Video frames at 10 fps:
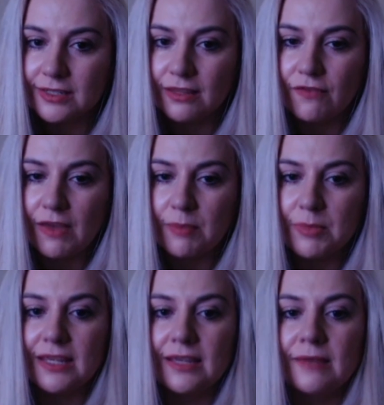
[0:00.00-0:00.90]
in the
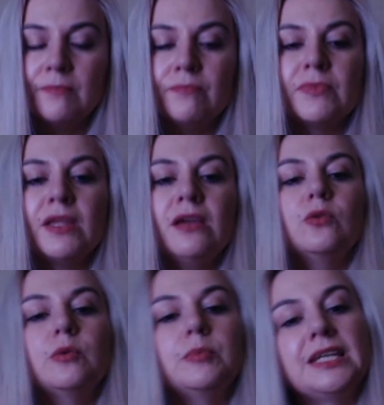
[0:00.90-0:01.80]
family,
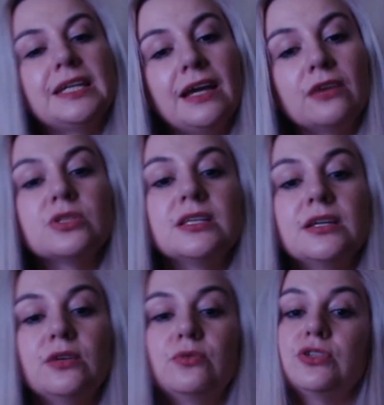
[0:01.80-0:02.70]
or a mini
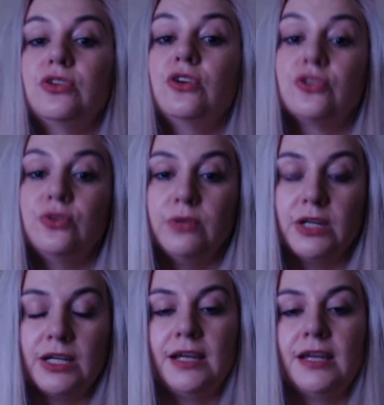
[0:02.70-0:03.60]
counselor or social
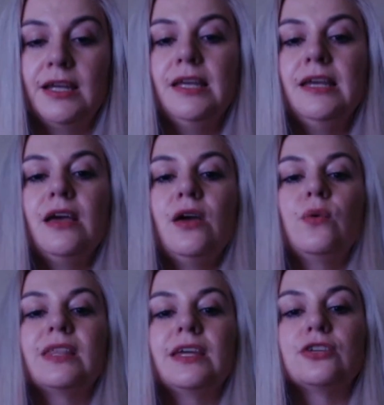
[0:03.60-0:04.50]
worker,
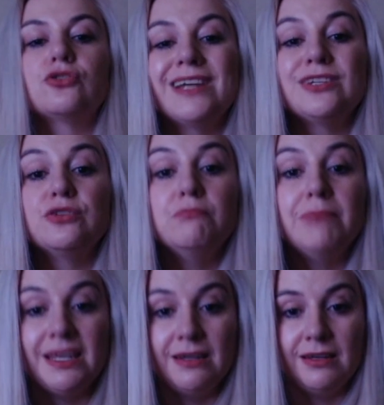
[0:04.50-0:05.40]
where they try to
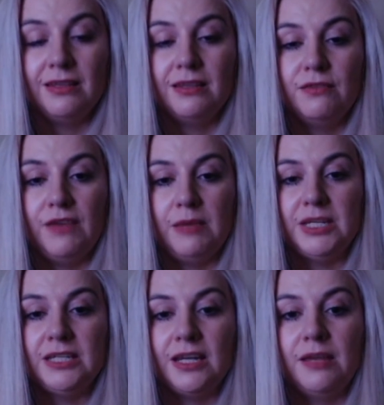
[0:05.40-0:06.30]
mend the family
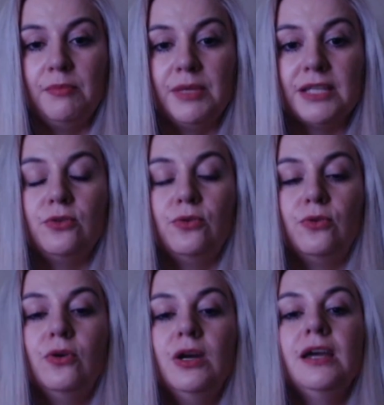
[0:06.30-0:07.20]
dynamics
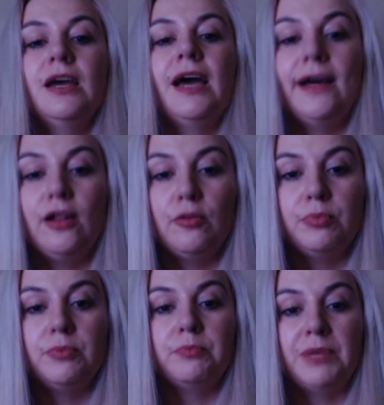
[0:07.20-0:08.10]
or help
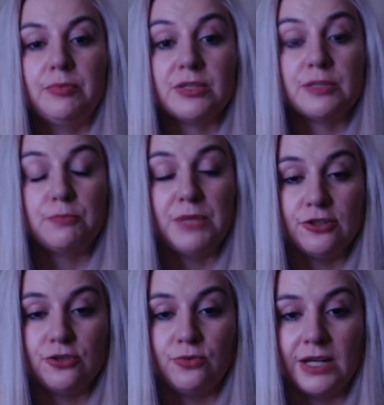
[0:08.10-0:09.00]
people speak
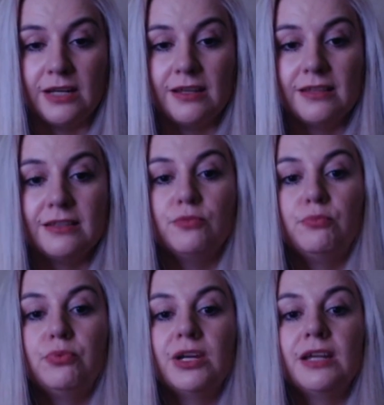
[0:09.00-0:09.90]
to one another to
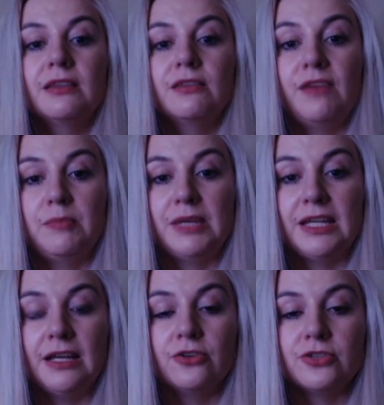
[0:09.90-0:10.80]
bring the family
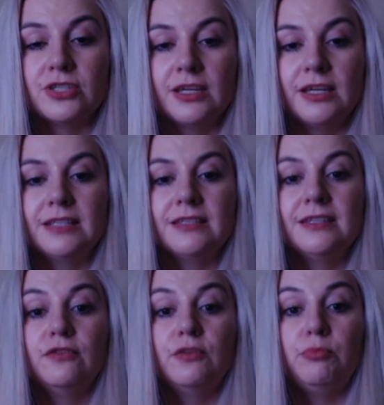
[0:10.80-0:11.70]
closer instead
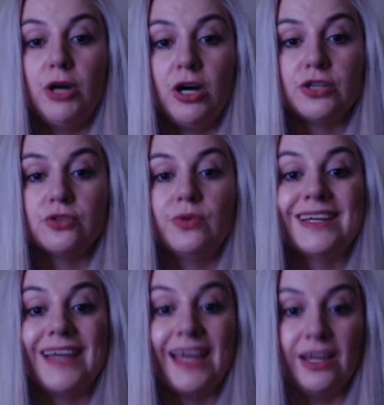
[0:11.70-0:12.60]
of apart or in
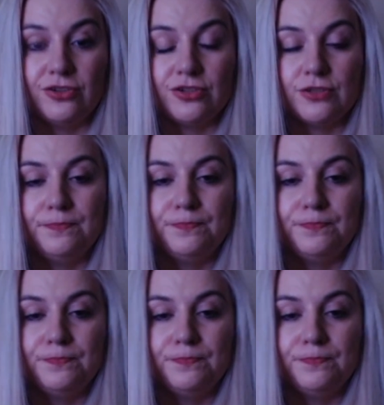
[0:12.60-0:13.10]
chaos.